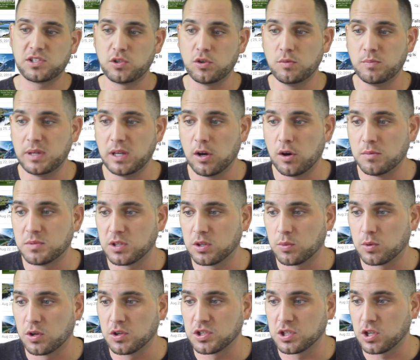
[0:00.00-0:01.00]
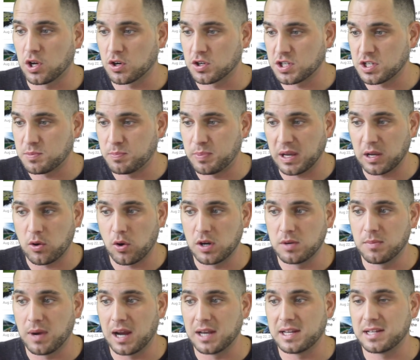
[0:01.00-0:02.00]
soon be home to the world's largest
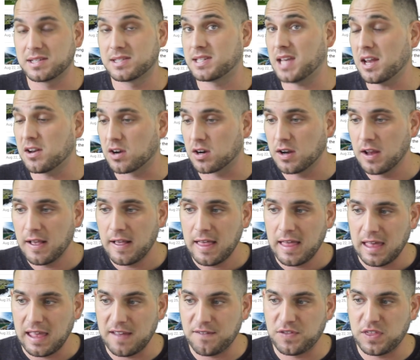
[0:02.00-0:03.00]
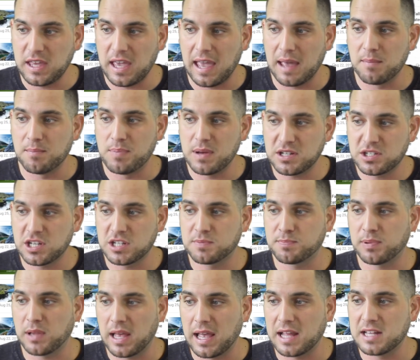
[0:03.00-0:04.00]
Bitcoin mining center if the ambitious
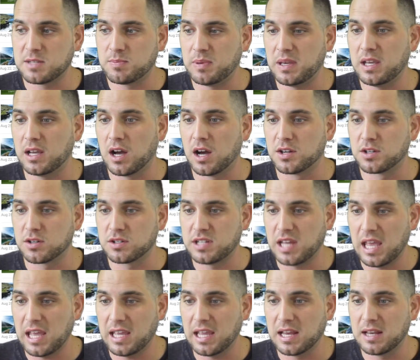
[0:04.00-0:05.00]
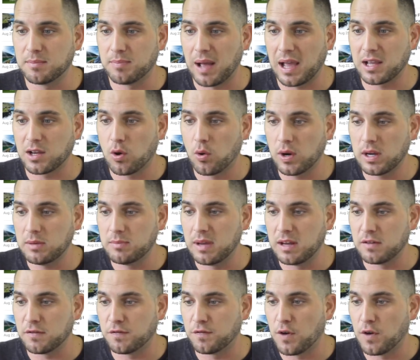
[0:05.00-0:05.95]
plans being undertaken by CoinMint